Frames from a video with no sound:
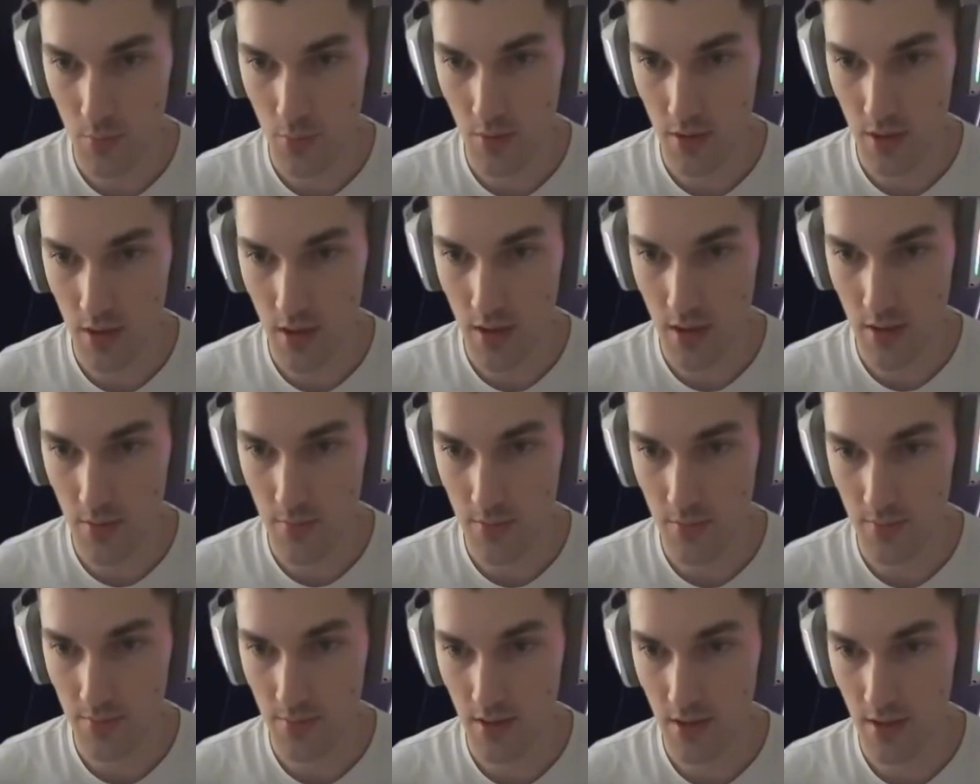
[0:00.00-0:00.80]
We check
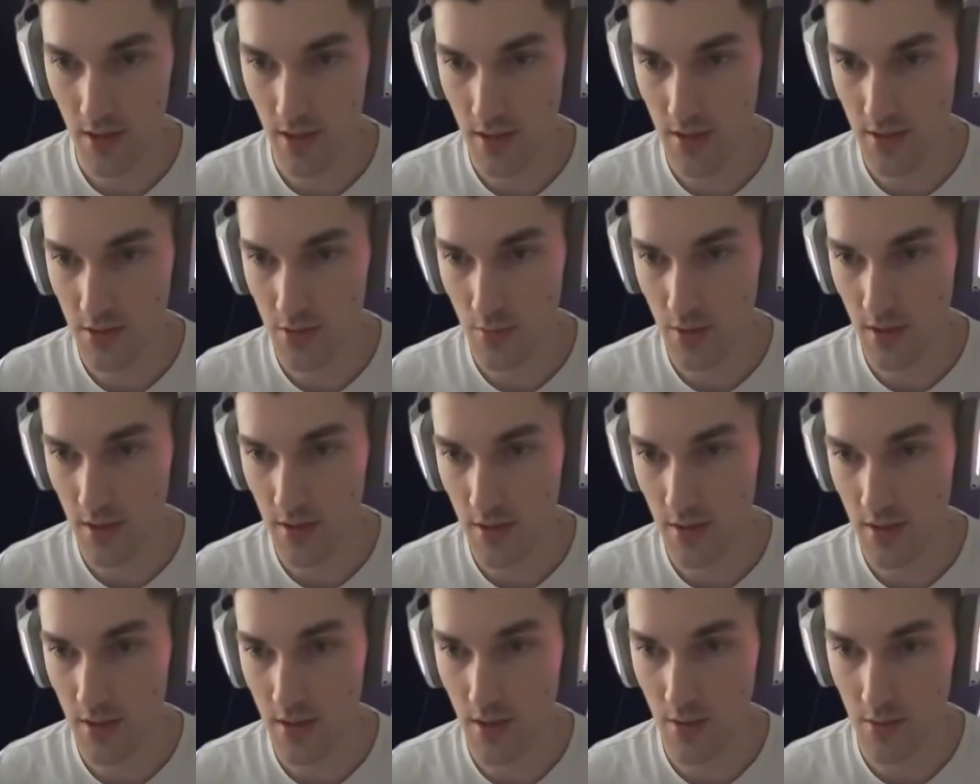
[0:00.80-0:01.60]
if the funding is
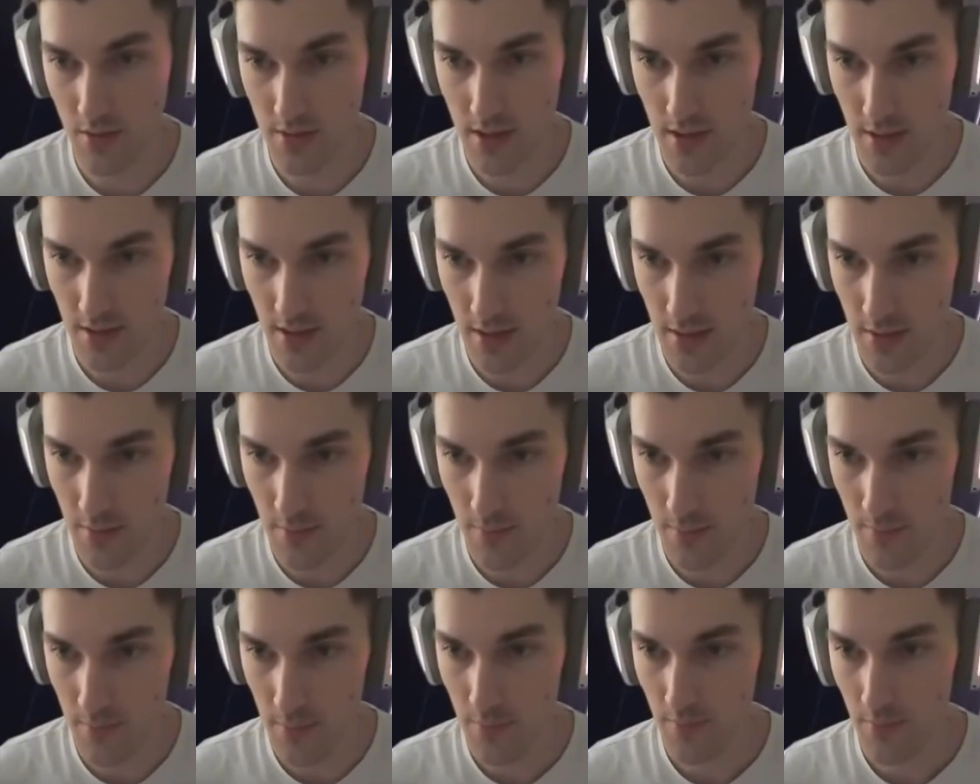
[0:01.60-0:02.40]
greater than our setting.